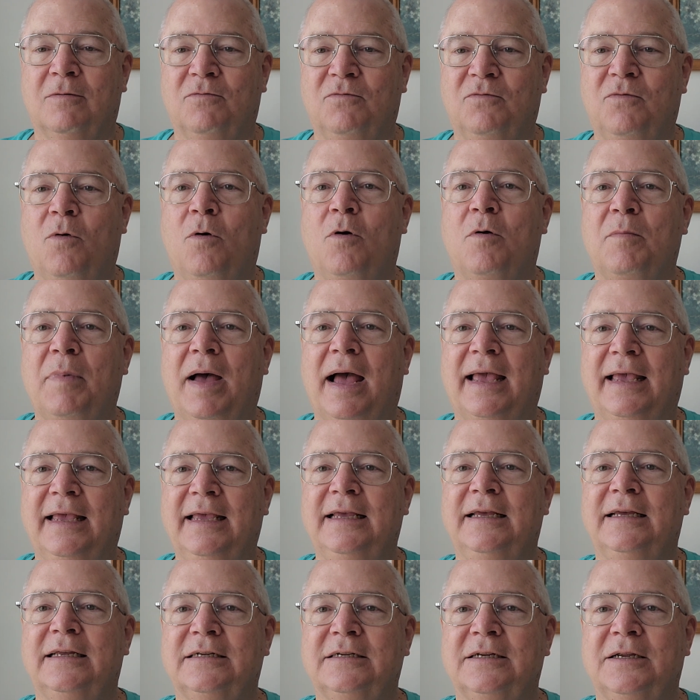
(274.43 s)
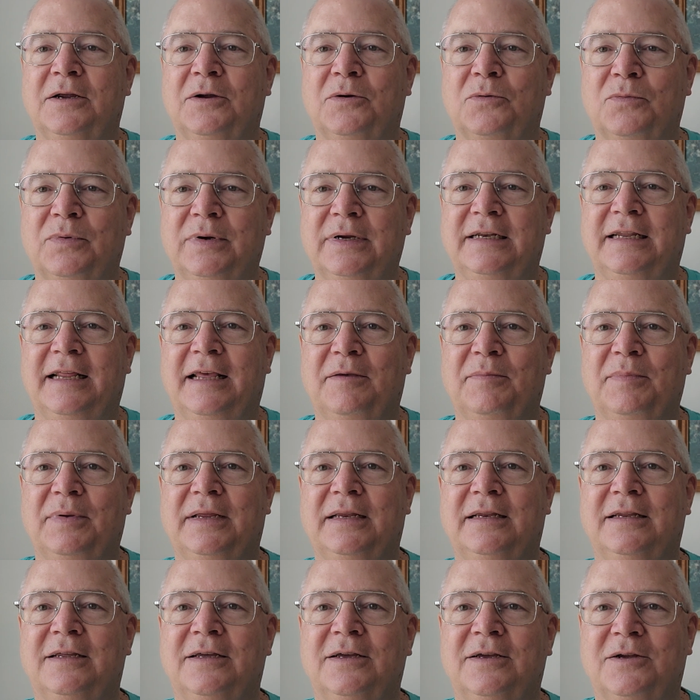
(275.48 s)
formed by his
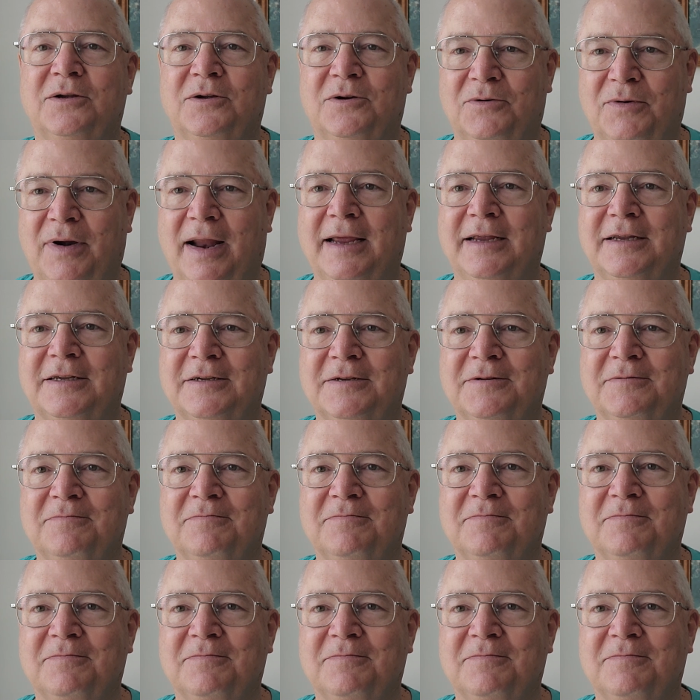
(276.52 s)
redeeming grace.